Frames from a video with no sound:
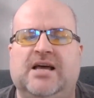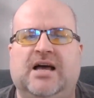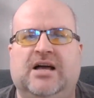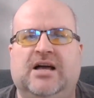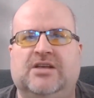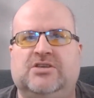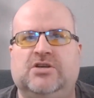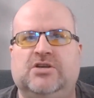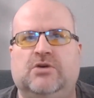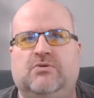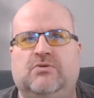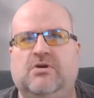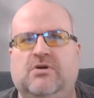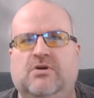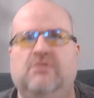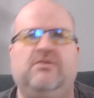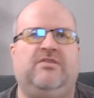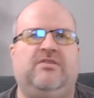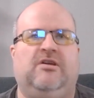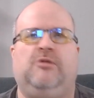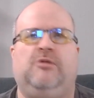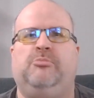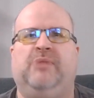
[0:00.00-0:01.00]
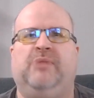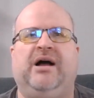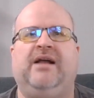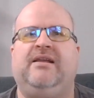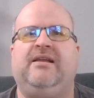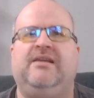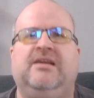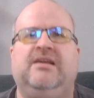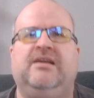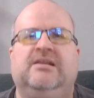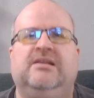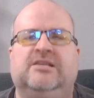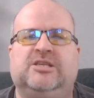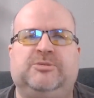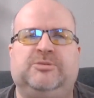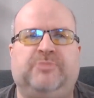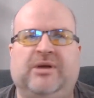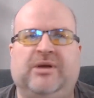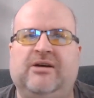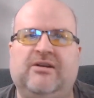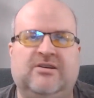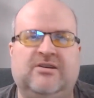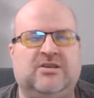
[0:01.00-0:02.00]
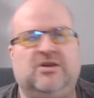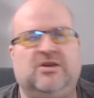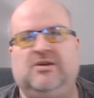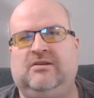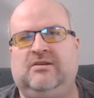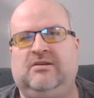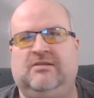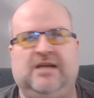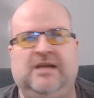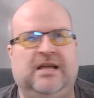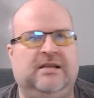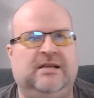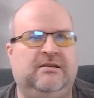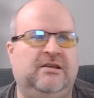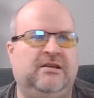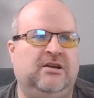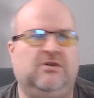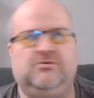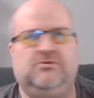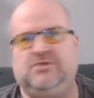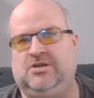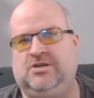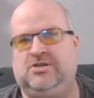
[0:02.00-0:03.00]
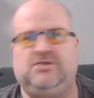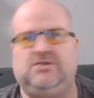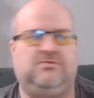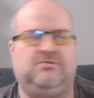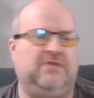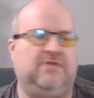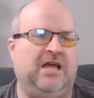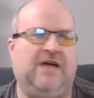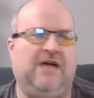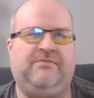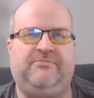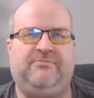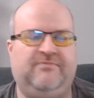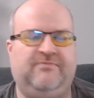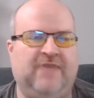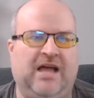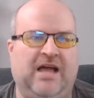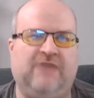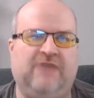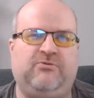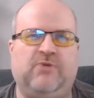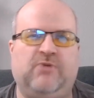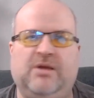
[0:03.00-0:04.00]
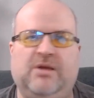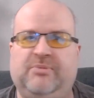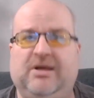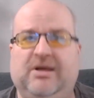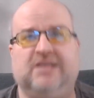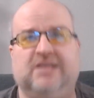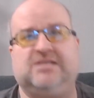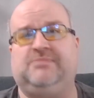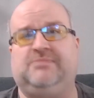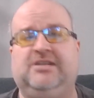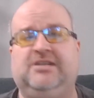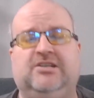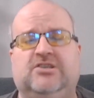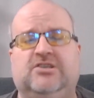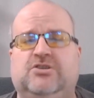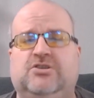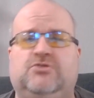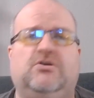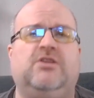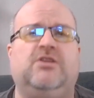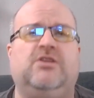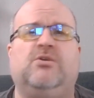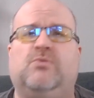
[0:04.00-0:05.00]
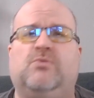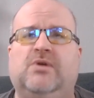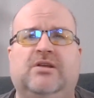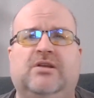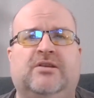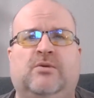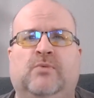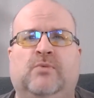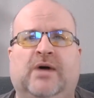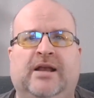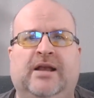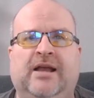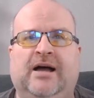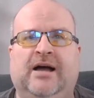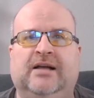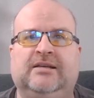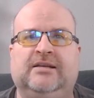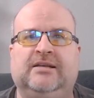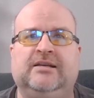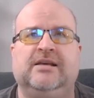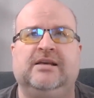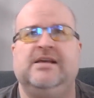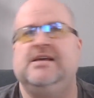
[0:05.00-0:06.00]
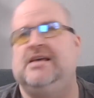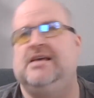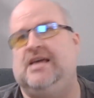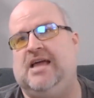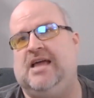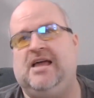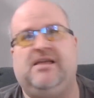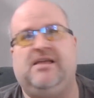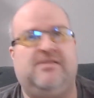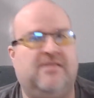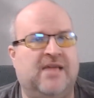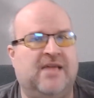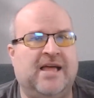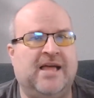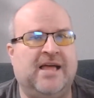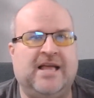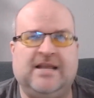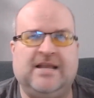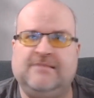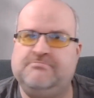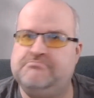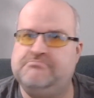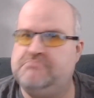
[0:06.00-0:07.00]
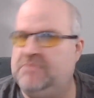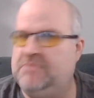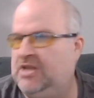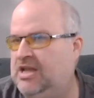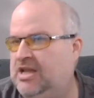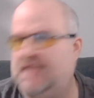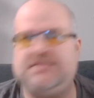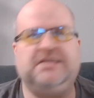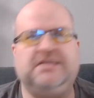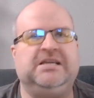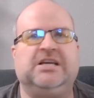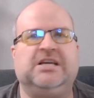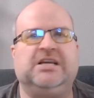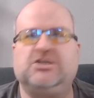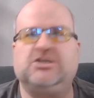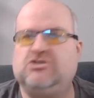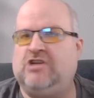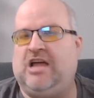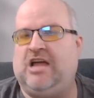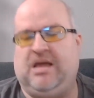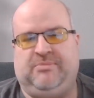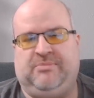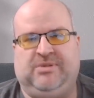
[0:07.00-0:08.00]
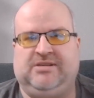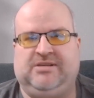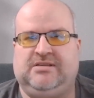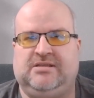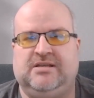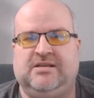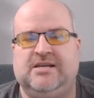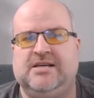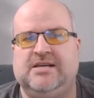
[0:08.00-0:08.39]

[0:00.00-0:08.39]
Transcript: To ruin their body and spirit and you know, just halfway possibly destroy the world and whatnot. And then nothing extra happens.